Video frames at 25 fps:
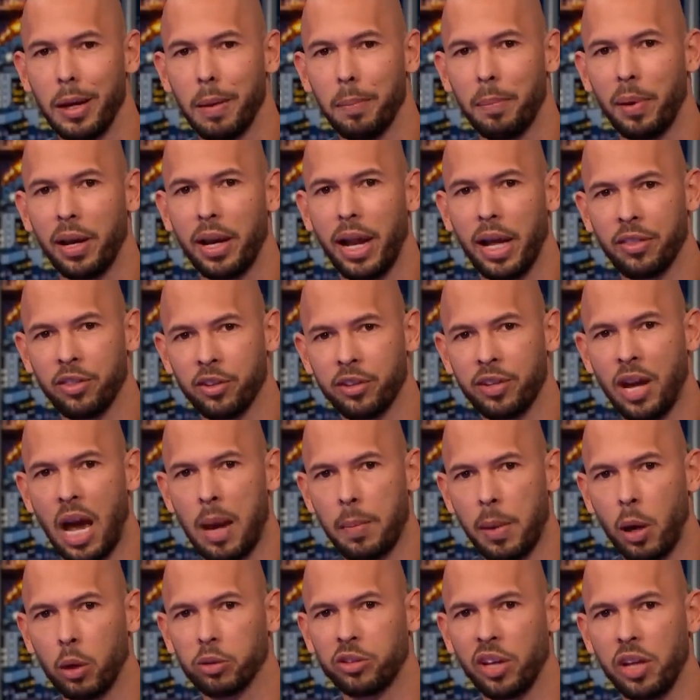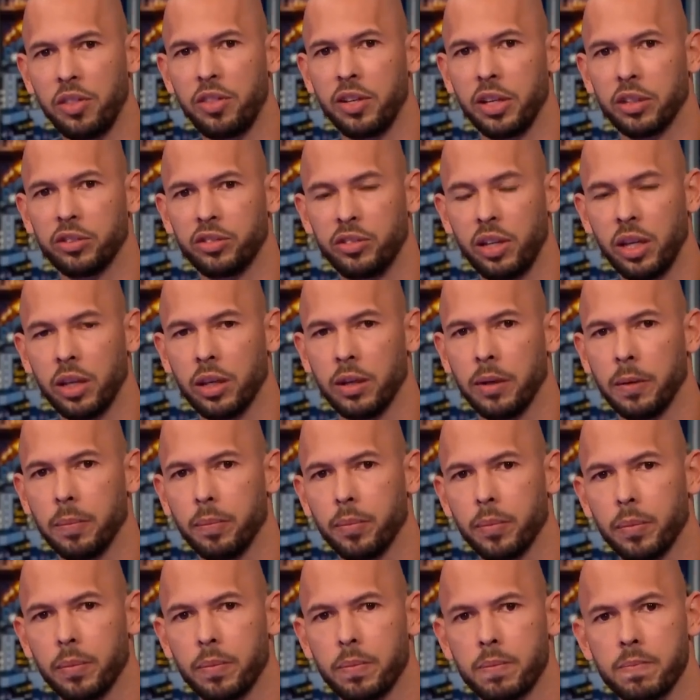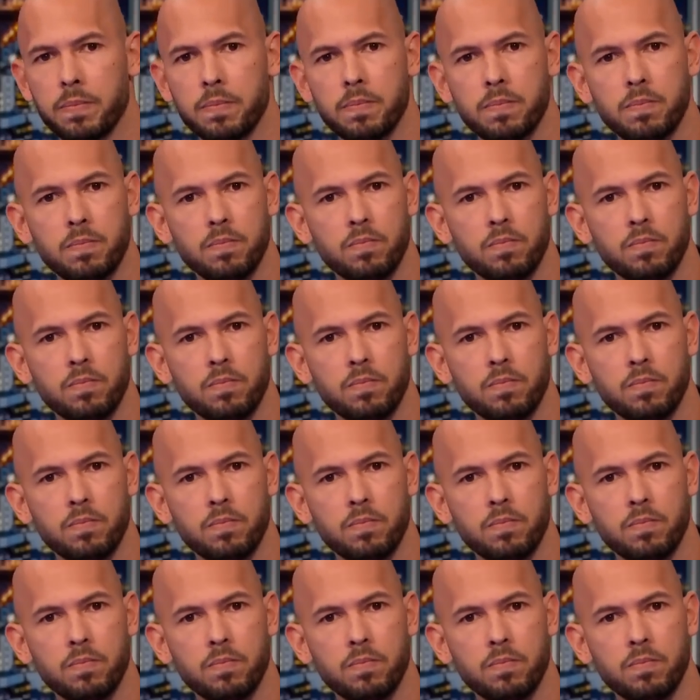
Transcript: But at the time, I was atheistic. Well, no, I was curious